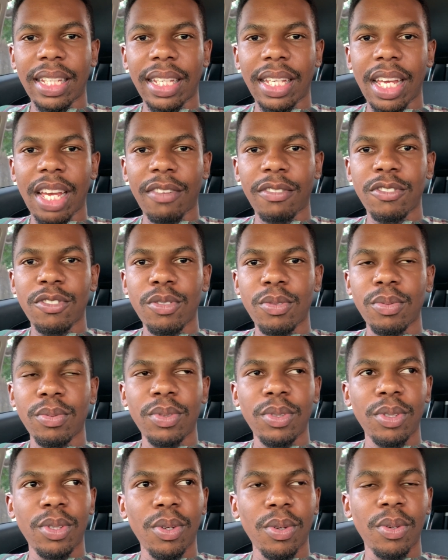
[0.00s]
they have to,
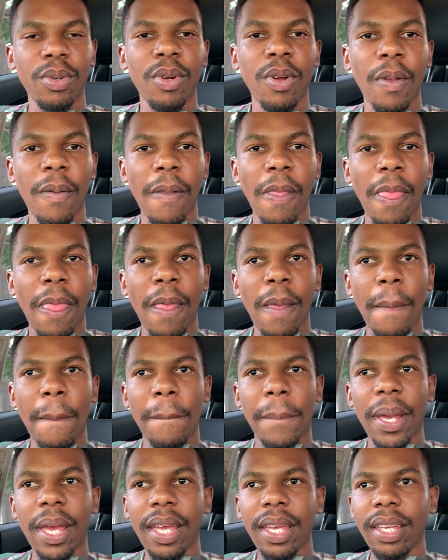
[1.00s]
you know,
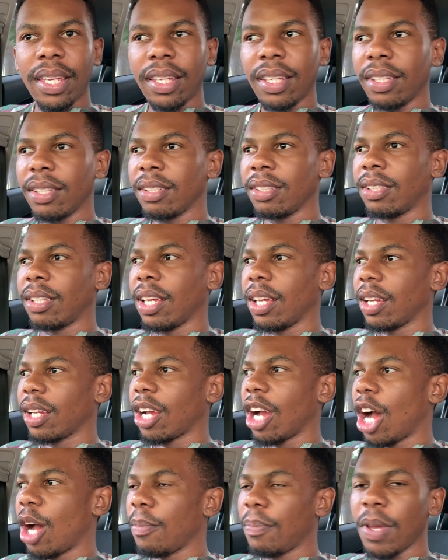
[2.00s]
pay the
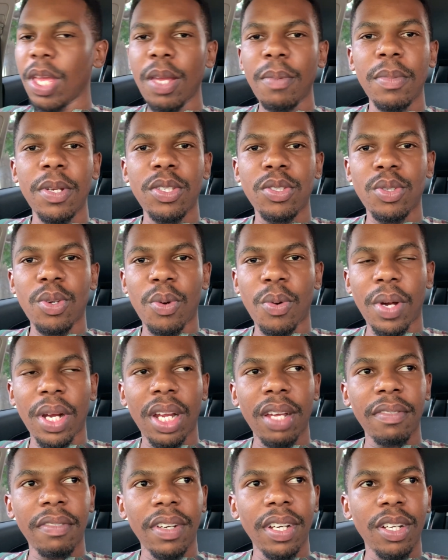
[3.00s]
car payments or
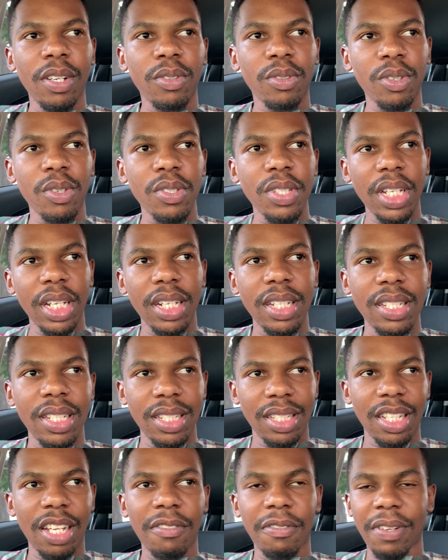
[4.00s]
whatever groceries and
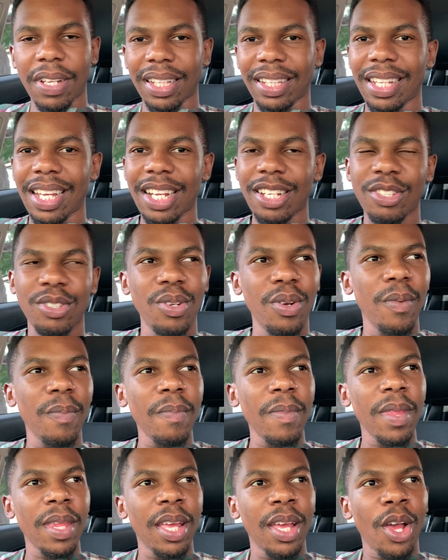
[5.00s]
stuff like that so
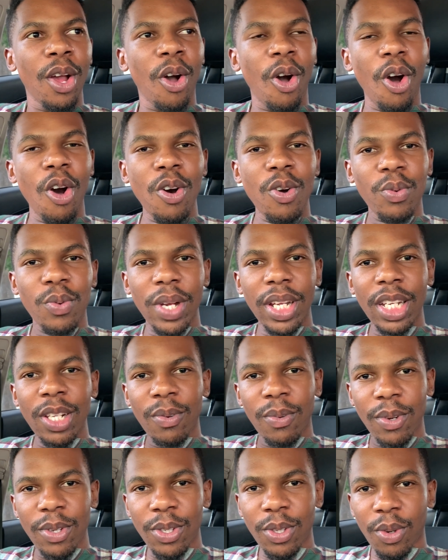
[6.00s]
already
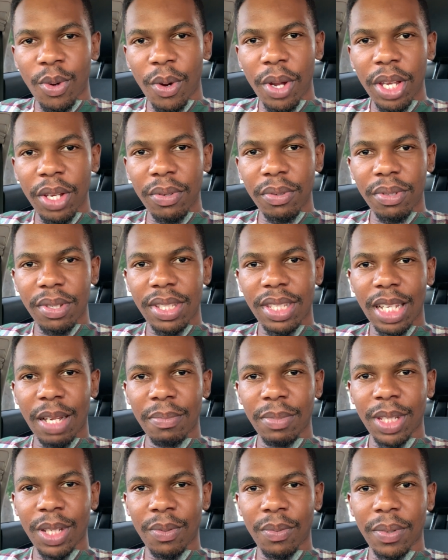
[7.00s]
when you're going into
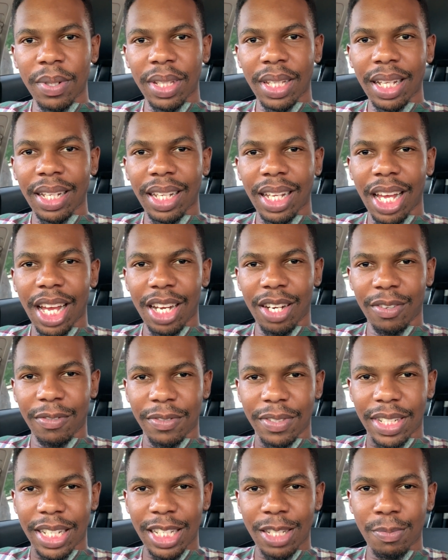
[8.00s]
something with that kind of
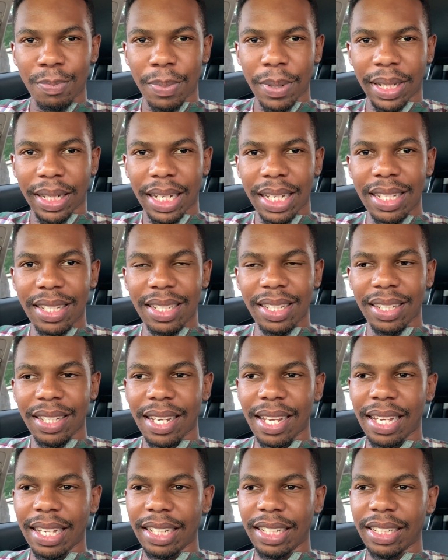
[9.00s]
desperation
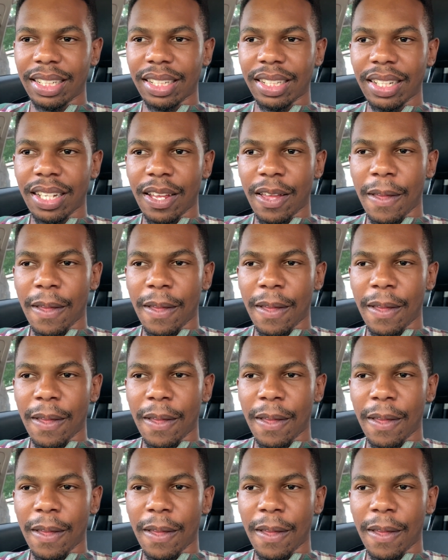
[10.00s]
and